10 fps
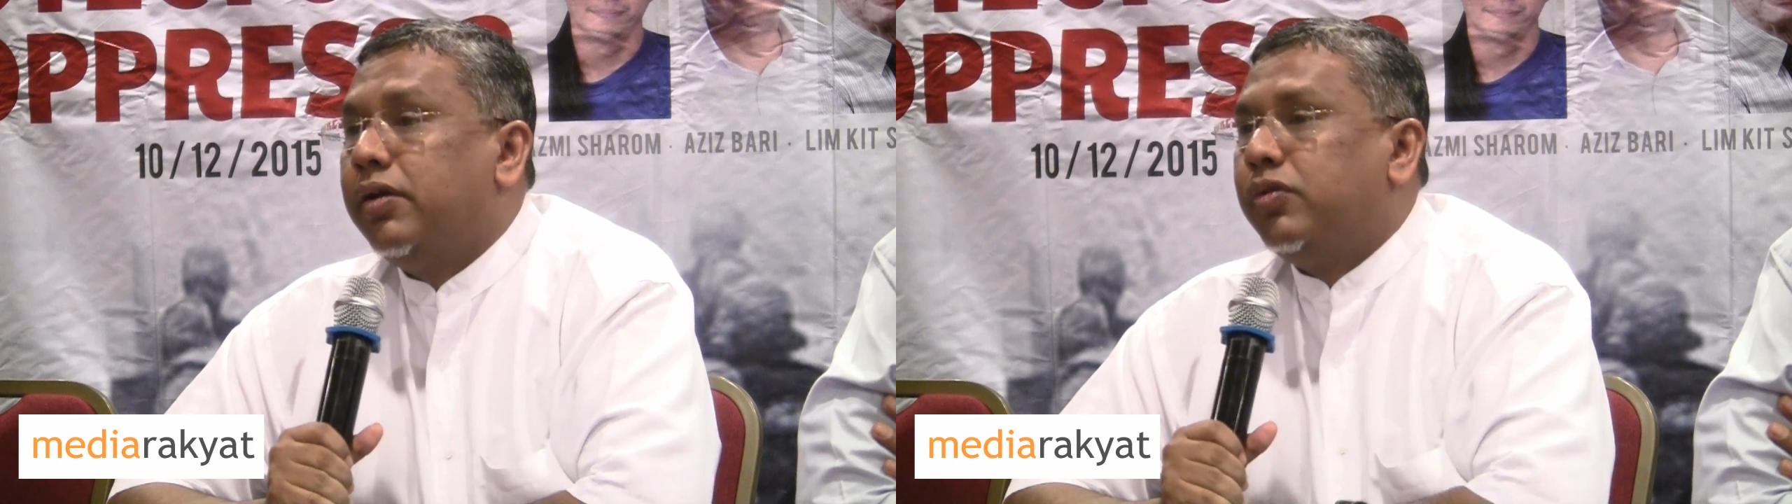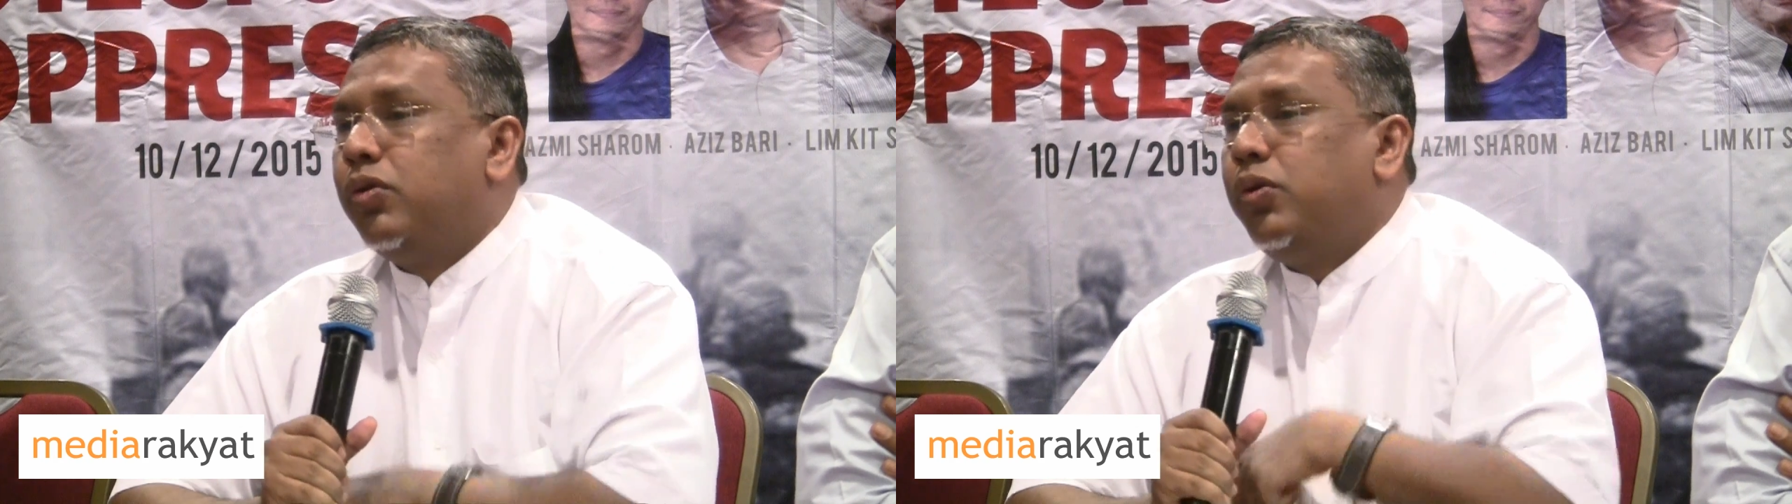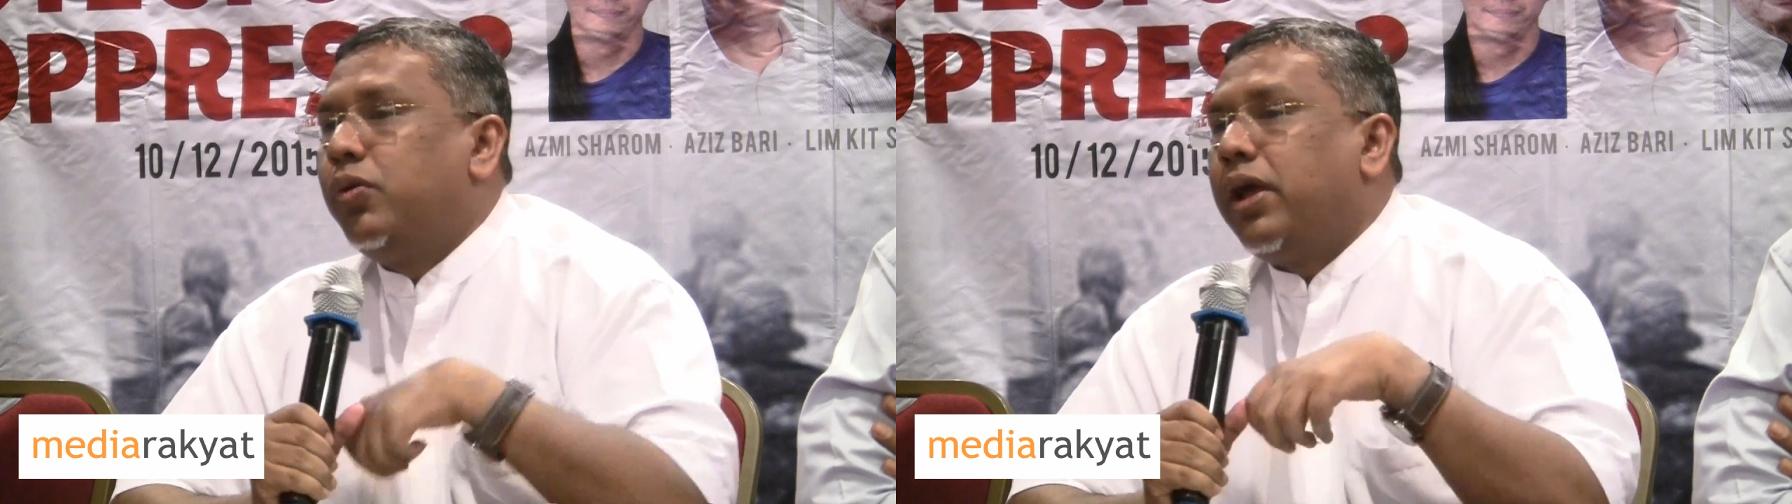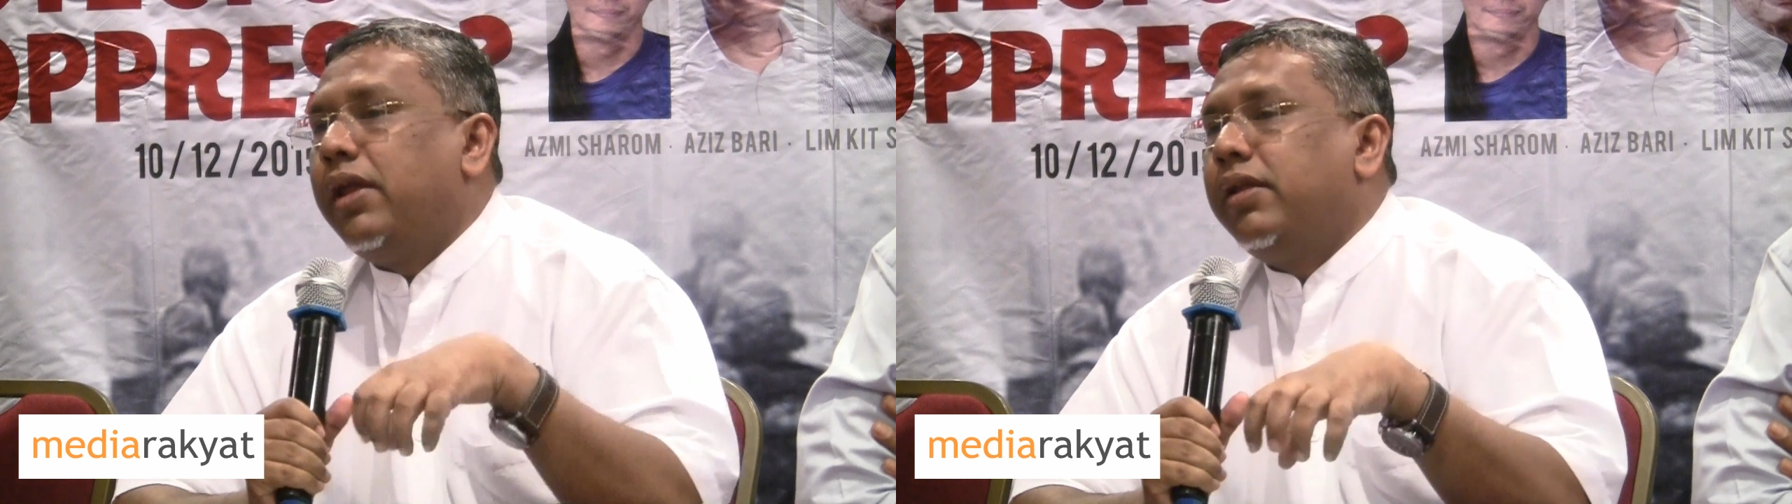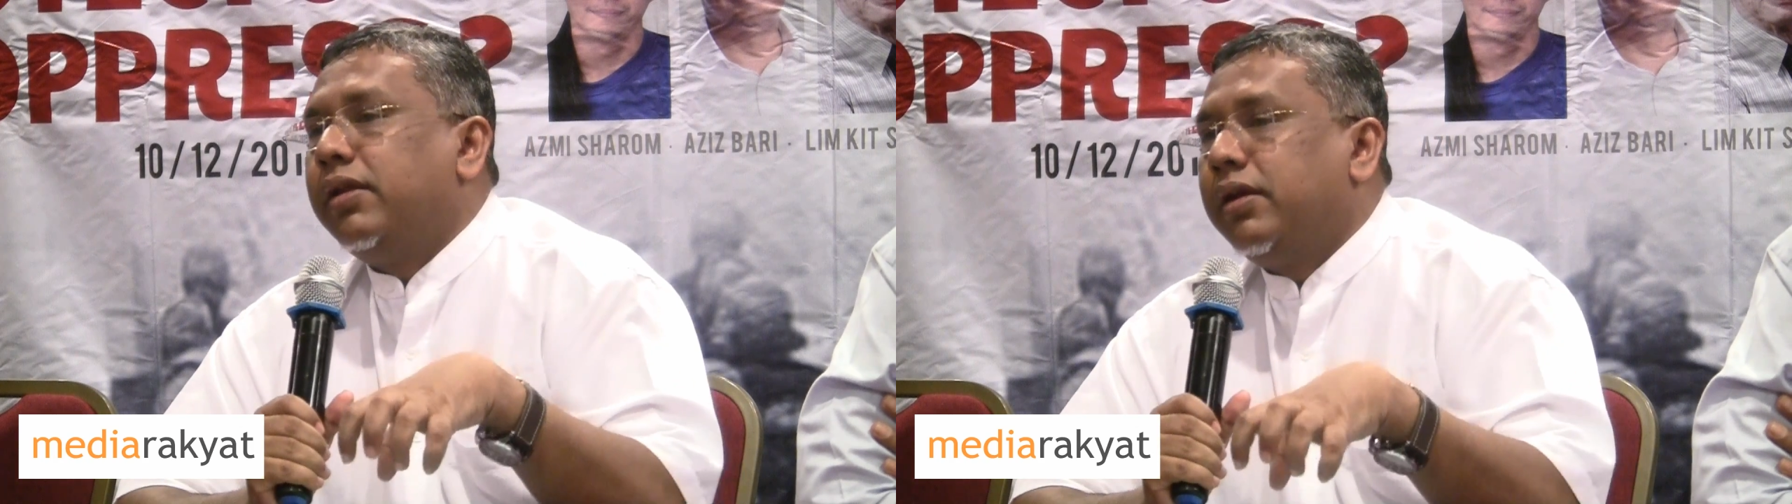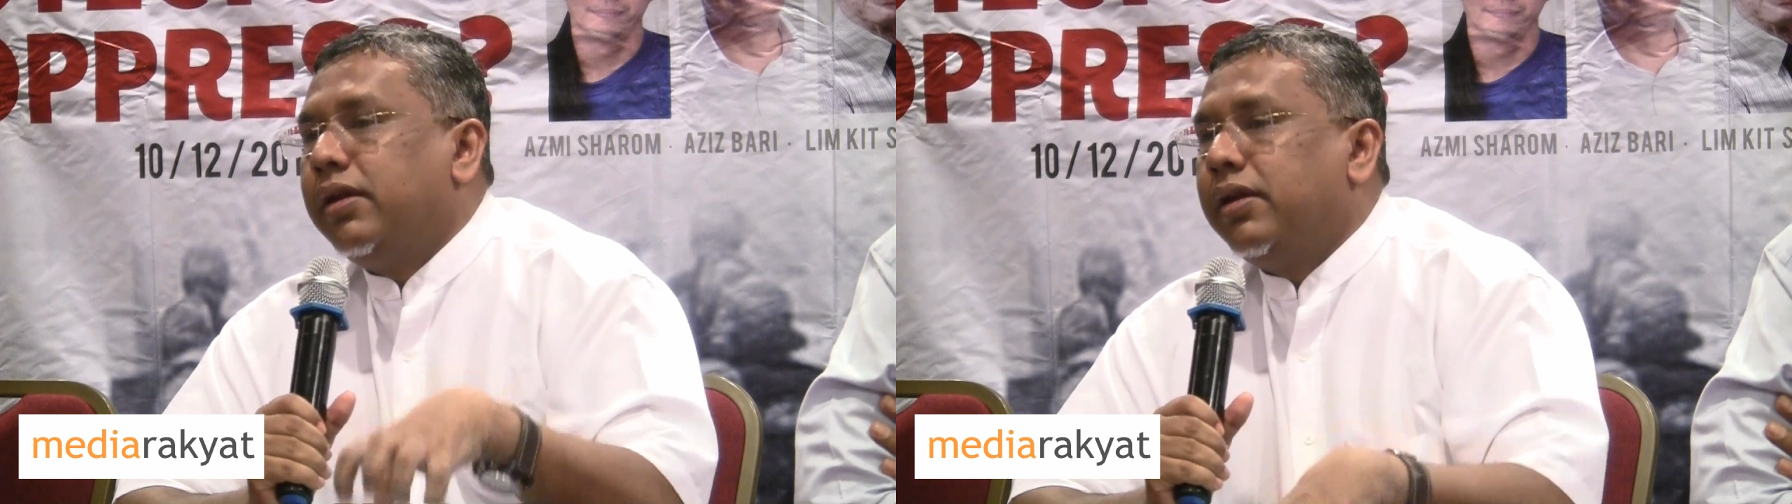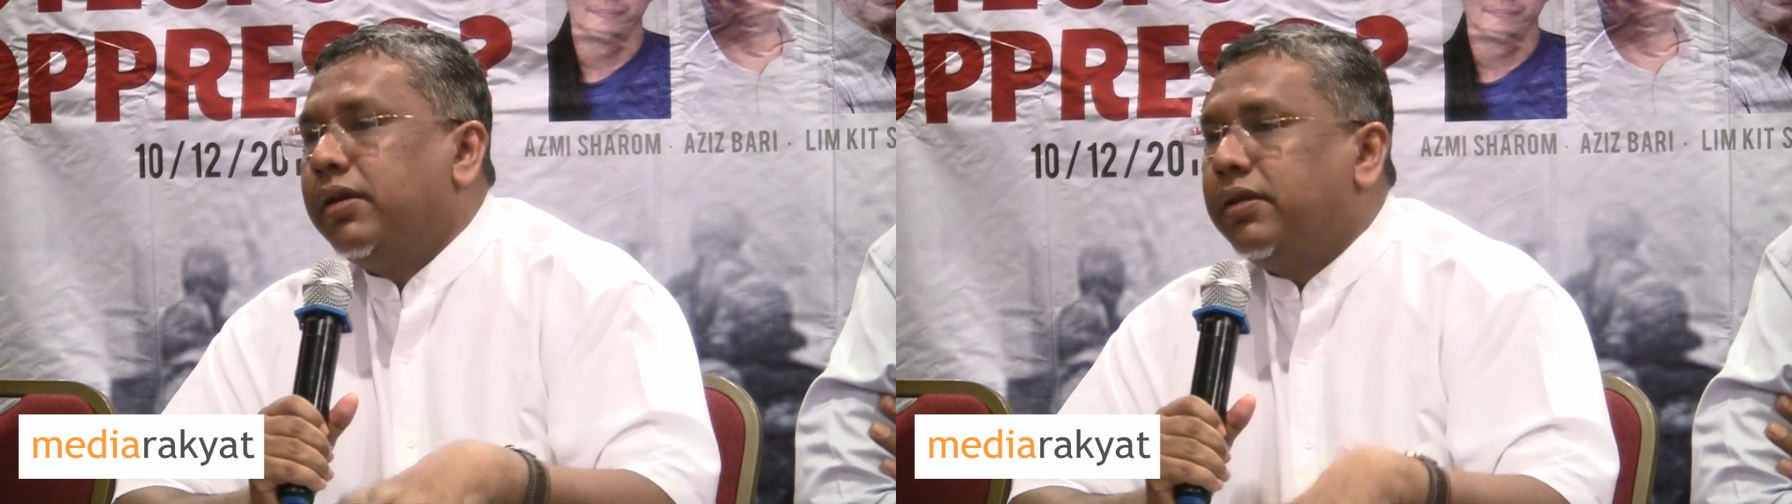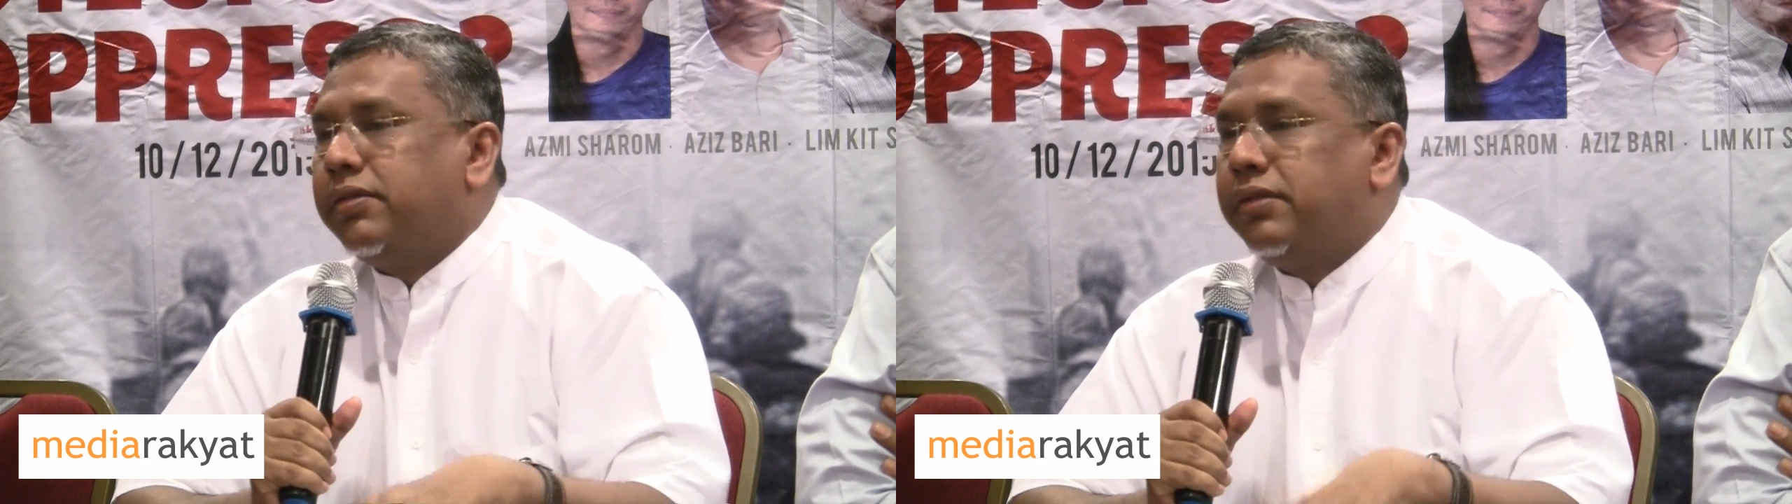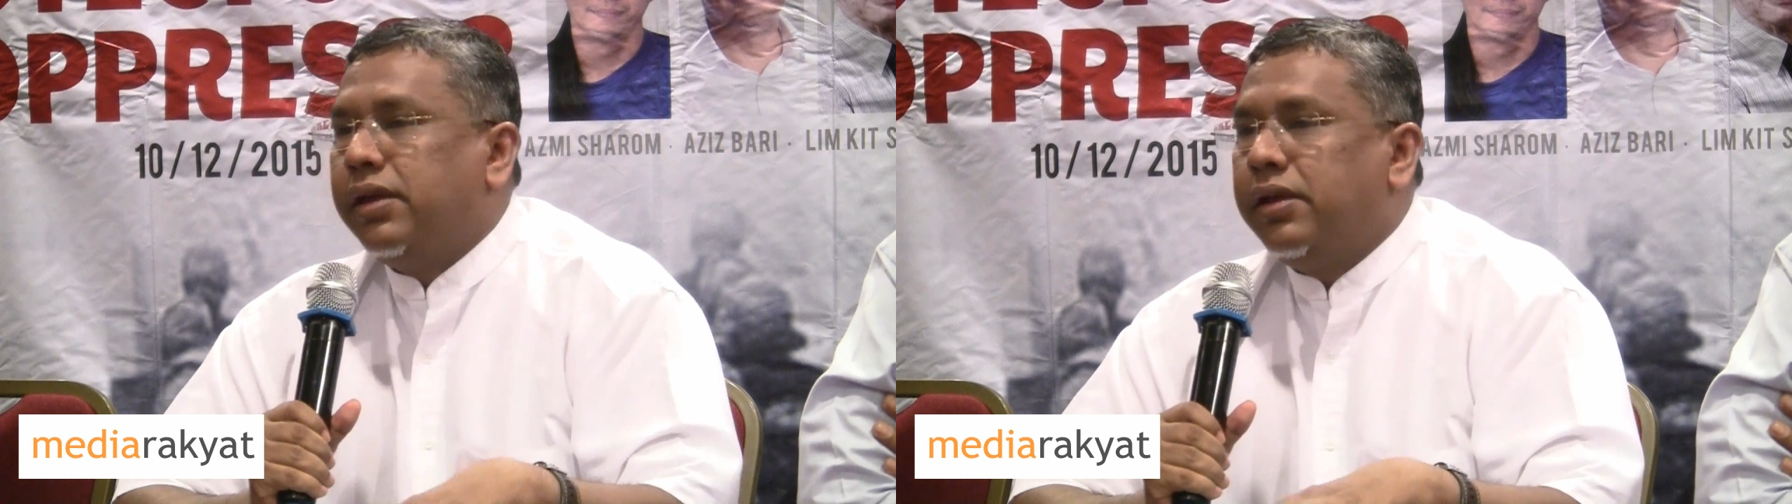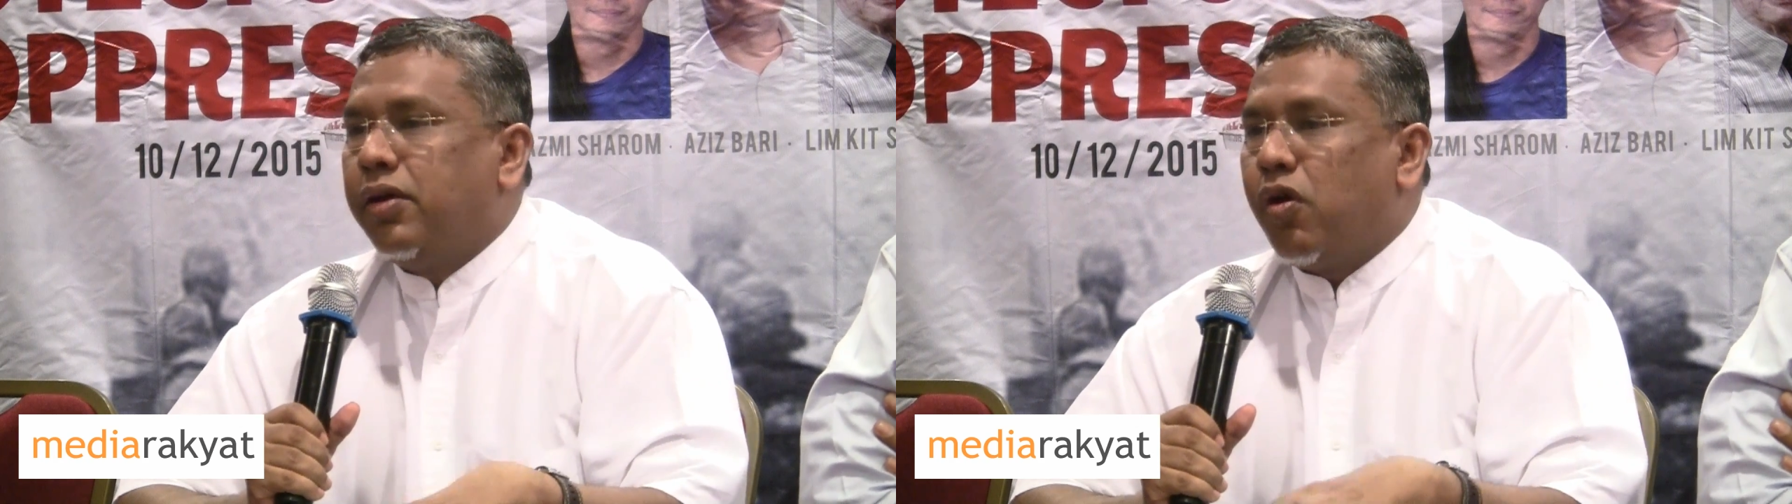So you can
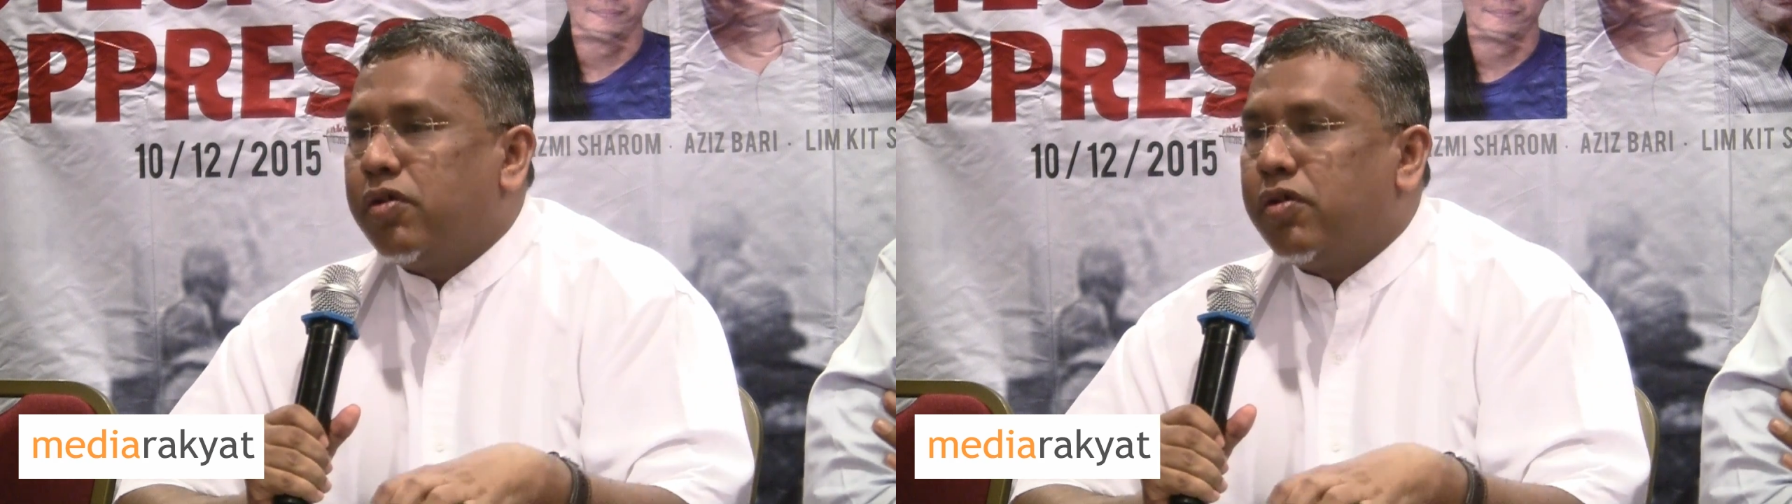see the